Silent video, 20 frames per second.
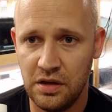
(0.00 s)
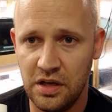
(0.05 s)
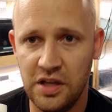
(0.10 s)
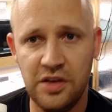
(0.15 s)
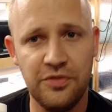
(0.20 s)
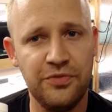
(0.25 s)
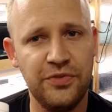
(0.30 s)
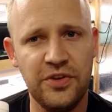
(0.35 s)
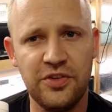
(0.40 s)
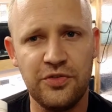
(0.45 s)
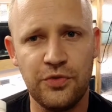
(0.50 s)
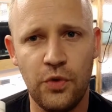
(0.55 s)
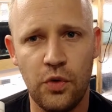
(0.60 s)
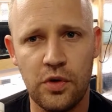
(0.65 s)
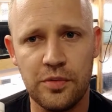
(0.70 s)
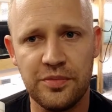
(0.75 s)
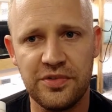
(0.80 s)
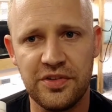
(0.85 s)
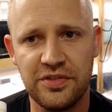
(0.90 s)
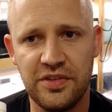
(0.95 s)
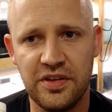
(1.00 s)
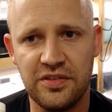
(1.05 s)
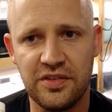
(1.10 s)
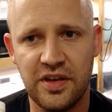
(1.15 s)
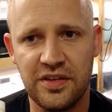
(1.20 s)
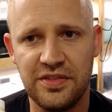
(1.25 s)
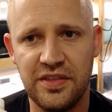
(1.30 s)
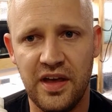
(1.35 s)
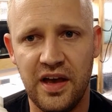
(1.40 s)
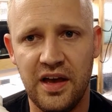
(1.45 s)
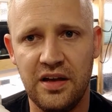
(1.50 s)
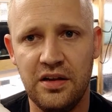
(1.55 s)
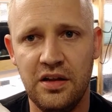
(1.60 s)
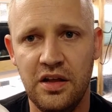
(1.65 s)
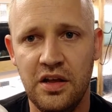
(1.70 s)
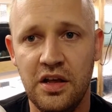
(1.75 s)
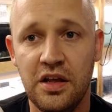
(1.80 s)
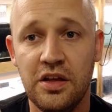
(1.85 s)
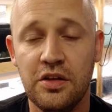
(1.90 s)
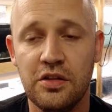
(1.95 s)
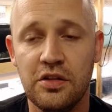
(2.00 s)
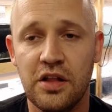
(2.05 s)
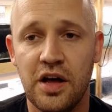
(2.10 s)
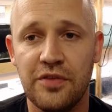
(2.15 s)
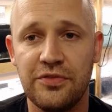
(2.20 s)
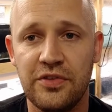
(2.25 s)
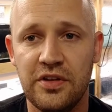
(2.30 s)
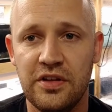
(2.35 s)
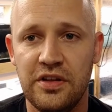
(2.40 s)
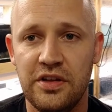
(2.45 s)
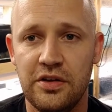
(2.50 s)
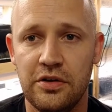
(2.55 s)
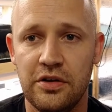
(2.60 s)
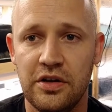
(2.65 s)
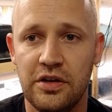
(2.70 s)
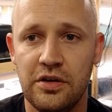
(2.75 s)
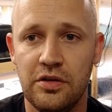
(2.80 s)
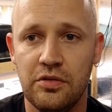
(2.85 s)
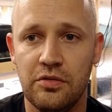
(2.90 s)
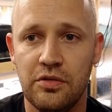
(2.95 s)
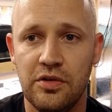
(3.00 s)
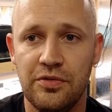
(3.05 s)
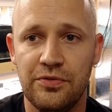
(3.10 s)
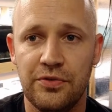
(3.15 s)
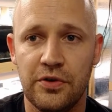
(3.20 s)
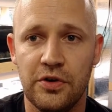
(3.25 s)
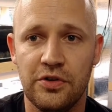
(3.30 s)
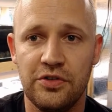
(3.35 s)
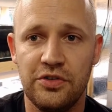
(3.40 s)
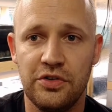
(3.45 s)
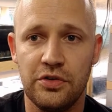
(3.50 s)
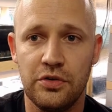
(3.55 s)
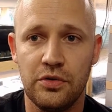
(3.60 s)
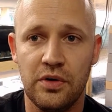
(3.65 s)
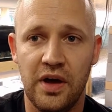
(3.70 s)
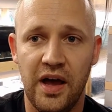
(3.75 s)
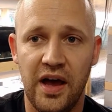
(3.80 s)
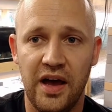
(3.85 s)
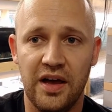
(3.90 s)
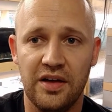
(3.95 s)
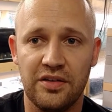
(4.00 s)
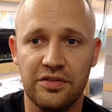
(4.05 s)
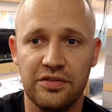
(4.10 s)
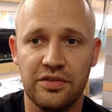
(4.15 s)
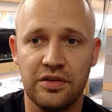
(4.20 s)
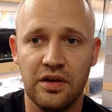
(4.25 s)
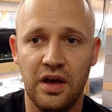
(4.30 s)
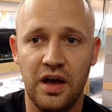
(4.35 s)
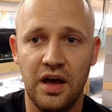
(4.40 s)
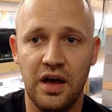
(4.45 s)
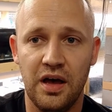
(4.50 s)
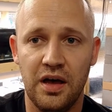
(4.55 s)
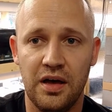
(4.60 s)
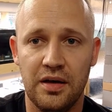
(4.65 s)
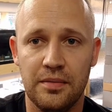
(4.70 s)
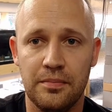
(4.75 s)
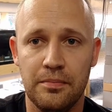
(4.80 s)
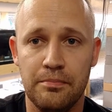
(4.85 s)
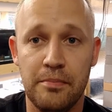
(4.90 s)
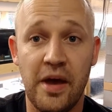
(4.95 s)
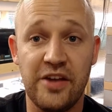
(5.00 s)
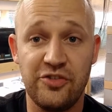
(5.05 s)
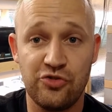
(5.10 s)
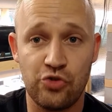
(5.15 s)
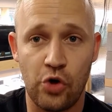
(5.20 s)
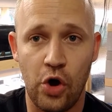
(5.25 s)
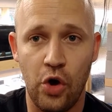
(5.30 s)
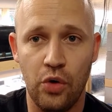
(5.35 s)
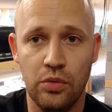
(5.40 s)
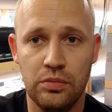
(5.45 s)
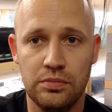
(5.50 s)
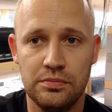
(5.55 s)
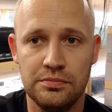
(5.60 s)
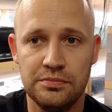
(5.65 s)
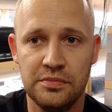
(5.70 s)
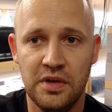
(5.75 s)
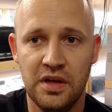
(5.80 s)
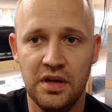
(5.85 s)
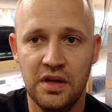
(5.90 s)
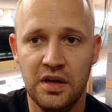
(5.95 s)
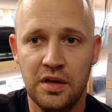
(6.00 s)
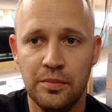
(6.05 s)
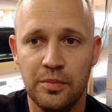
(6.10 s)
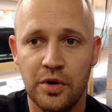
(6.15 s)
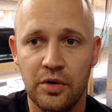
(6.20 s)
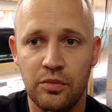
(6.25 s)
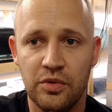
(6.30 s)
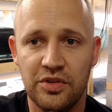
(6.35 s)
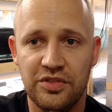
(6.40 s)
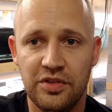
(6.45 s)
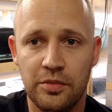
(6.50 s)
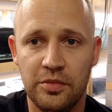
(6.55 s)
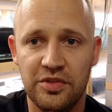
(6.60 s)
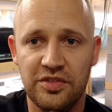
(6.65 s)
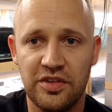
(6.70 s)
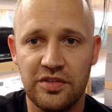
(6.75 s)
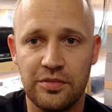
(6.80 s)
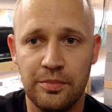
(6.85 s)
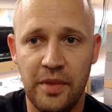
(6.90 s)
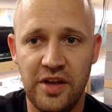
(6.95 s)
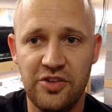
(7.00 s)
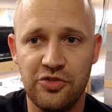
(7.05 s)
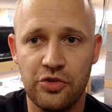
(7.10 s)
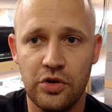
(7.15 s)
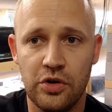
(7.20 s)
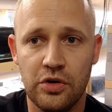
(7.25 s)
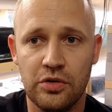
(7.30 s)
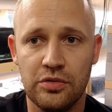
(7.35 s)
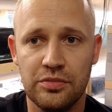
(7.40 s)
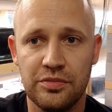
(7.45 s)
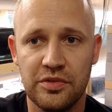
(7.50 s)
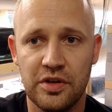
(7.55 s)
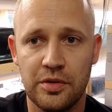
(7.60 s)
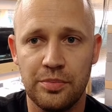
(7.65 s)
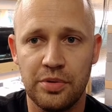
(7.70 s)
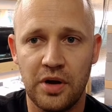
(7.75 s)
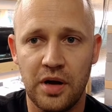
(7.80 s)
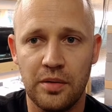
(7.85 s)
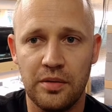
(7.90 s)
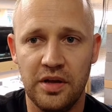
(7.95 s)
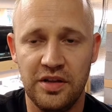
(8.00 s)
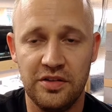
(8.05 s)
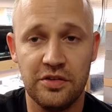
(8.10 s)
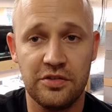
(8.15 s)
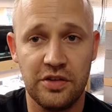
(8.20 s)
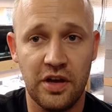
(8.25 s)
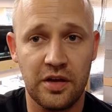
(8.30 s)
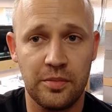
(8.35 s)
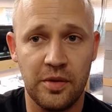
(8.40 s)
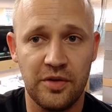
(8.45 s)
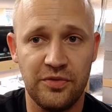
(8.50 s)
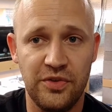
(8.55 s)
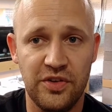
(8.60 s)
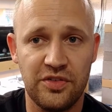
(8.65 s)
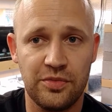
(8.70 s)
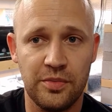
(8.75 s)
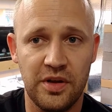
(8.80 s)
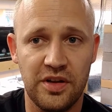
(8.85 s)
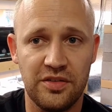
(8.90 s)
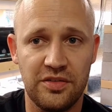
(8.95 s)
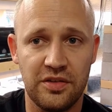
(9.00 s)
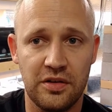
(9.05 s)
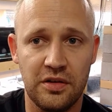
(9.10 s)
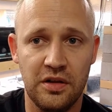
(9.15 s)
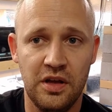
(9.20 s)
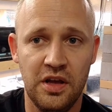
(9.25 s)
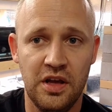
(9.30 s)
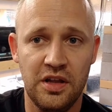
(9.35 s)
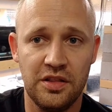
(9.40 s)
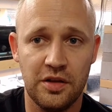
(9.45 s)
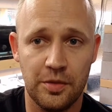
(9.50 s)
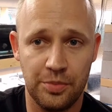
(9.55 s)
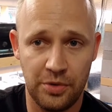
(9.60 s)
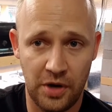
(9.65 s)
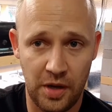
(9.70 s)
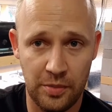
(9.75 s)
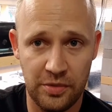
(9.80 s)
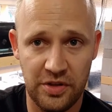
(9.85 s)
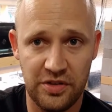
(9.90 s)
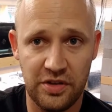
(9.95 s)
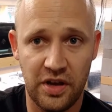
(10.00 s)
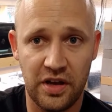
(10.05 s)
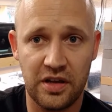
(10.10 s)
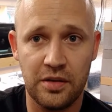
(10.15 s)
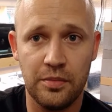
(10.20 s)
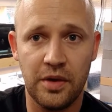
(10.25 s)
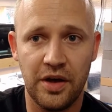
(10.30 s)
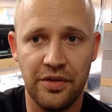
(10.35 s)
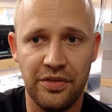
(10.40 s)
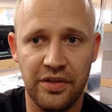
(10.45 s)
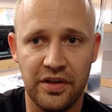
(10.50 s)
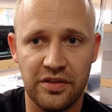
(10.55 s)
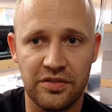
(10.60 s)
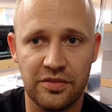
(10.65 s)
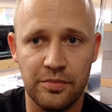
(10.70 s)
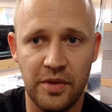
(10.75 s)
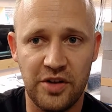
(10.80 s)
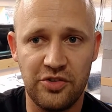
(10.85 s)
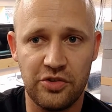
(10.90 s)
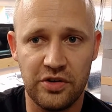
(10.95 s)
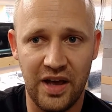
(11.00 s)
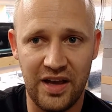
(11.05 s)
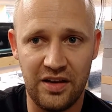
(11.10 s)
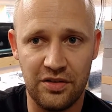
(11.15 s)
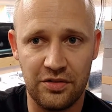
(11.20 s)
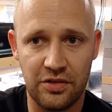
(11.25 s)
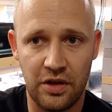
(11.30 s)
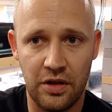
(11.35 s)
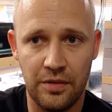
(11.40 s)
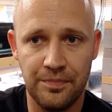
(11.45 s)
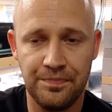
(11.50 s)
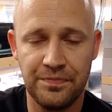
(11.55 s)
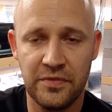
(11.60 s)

In fish forums and things like that, you'll often hear it referred to as Metro. But when someone says Metro, and they're talking about fish medicine, they're probably talking about this, Metronidazole.